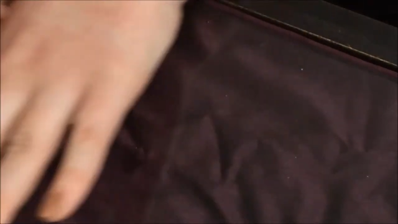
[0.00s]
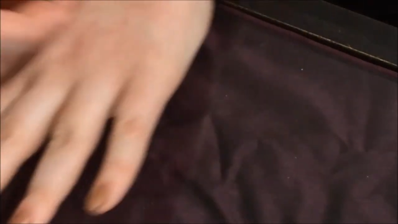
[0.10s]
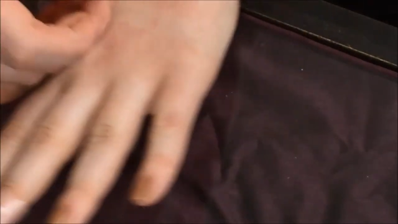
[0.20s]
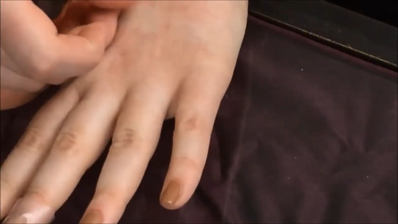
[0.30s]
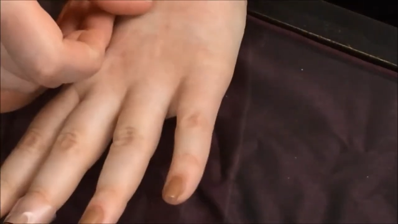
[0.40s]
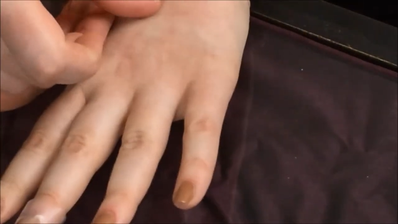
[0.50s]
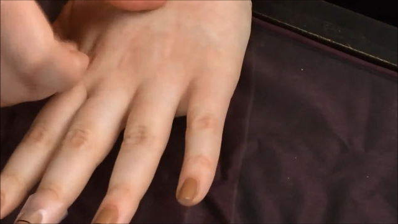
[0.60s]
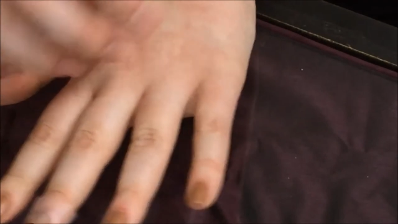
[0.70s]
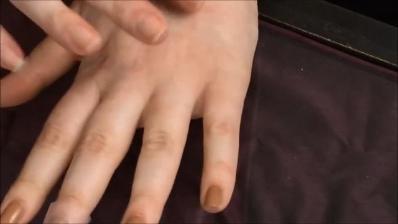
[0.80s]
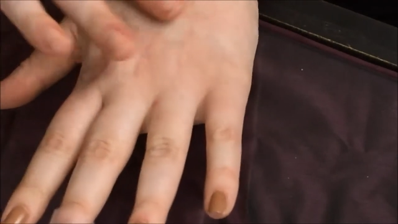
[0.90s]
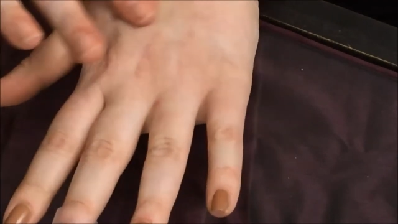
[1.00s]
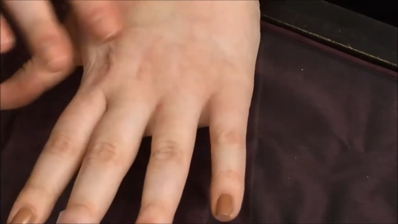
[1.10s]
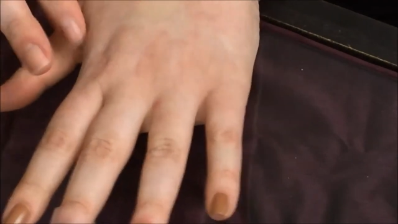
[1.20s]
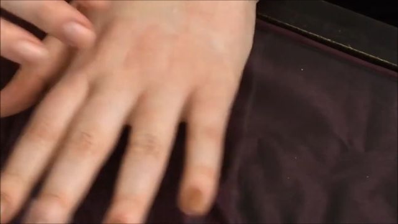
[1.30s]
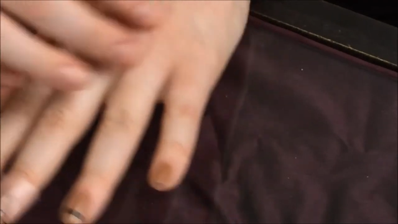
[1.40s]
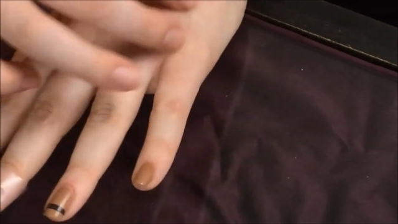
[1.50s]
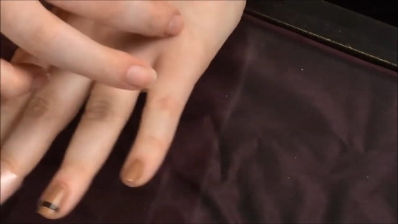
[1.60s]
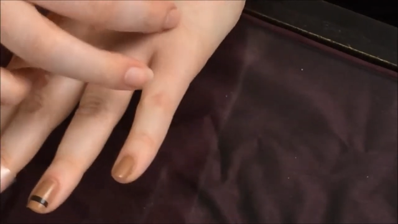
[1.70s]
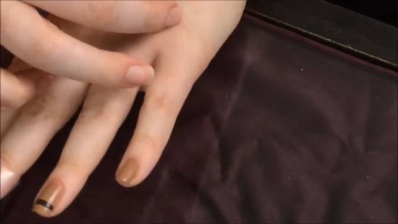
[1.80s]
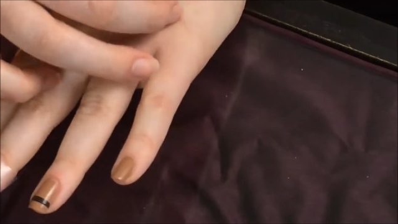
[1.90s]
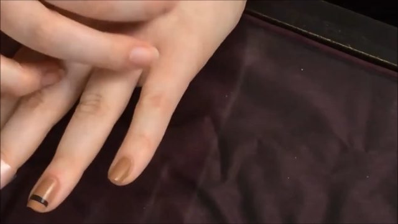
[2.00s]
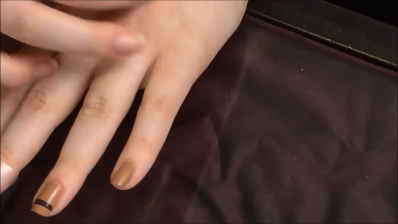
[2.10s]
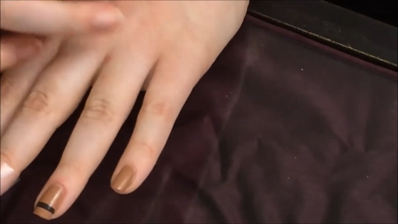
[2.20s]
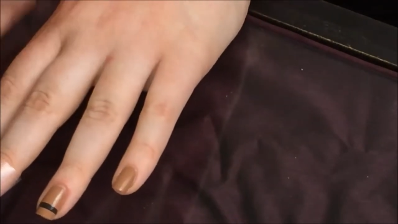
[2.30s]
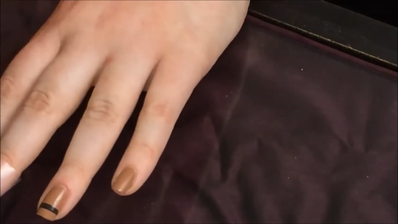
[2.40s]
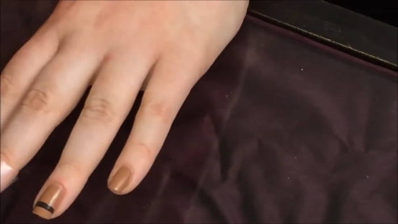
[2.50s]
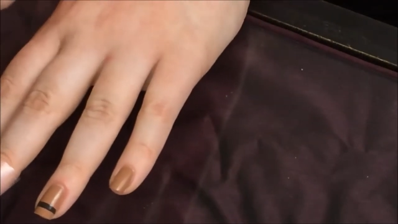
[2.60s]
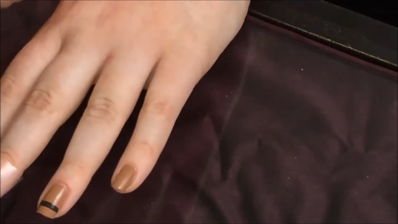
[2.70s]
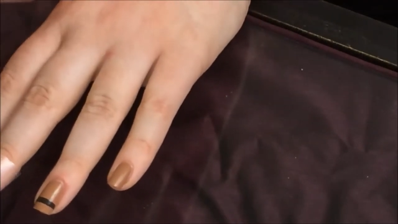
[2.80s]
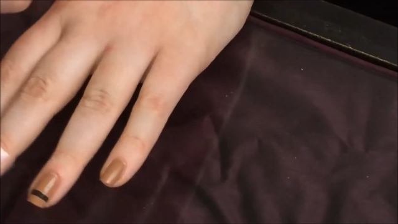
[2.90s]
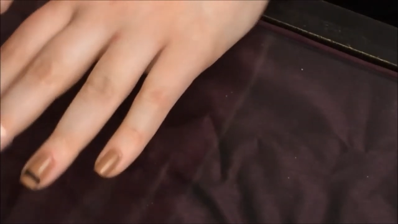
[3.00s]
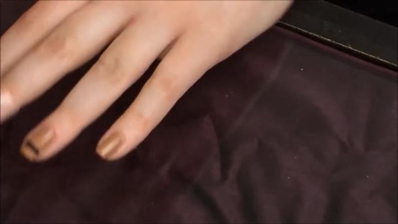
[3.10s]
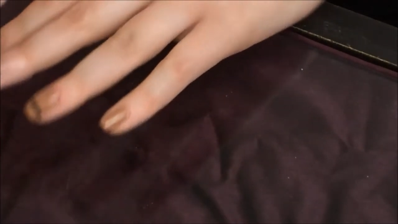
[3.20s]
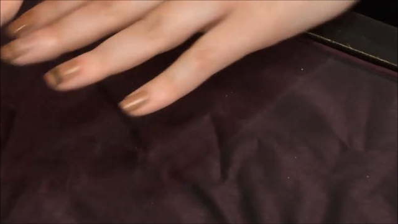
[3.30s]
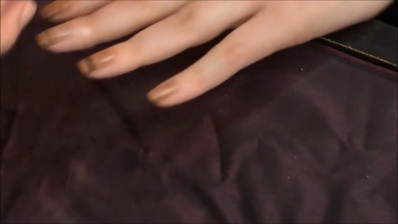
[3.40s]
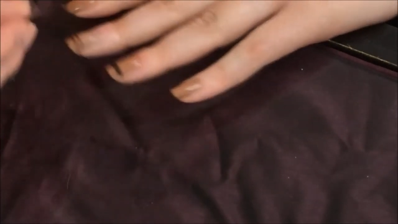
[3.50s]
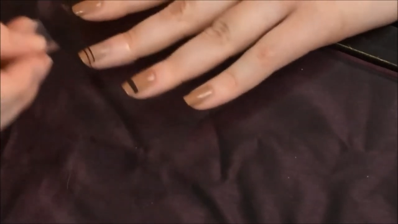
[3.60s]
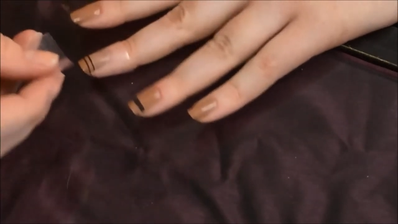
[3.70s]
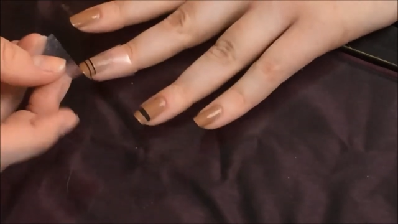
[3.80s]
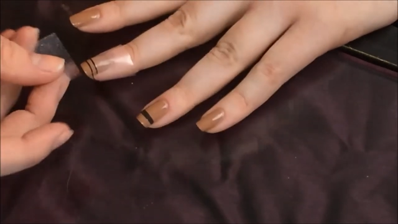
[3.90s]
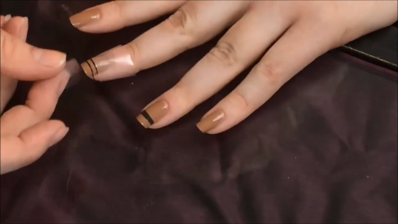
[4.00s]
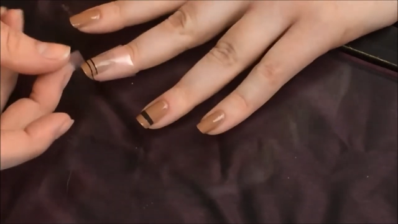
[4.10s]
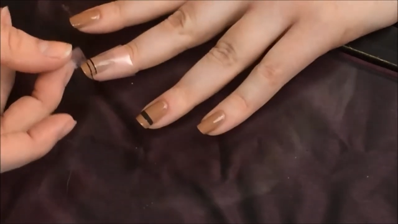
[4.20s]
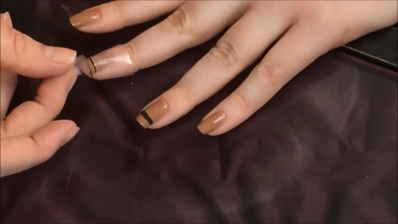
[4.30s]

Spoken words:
[unreadable: no face in view]